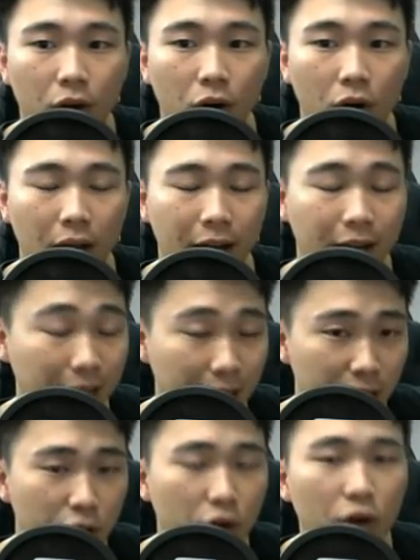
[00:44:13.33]
all. Like
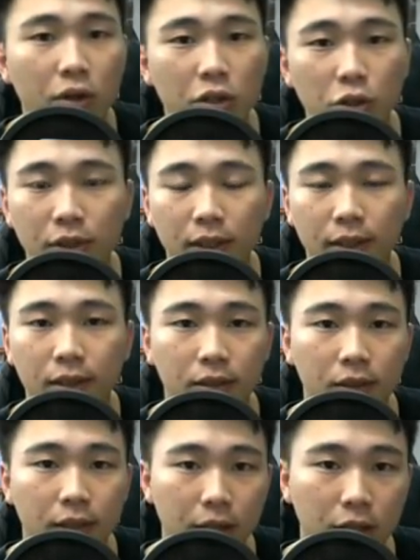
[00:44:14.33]
Cleo uses
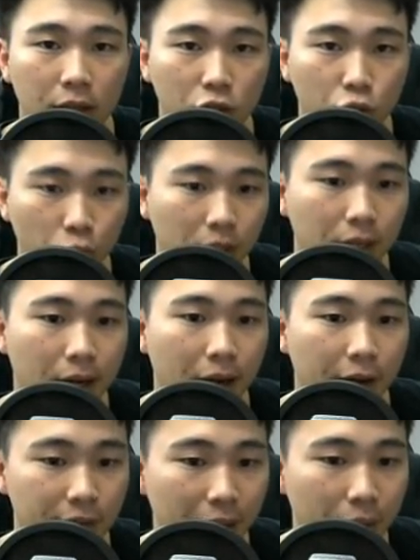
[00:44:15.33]
Zhuge Liang
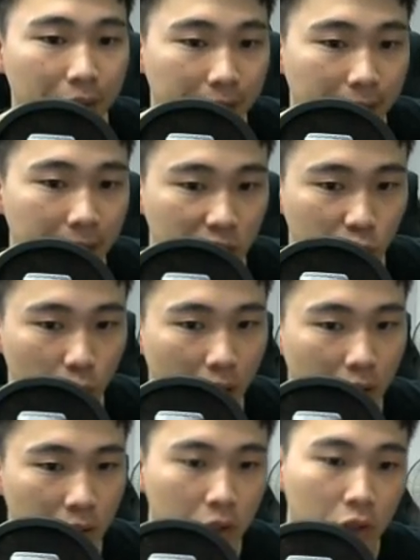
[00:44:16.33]
every now and then as well.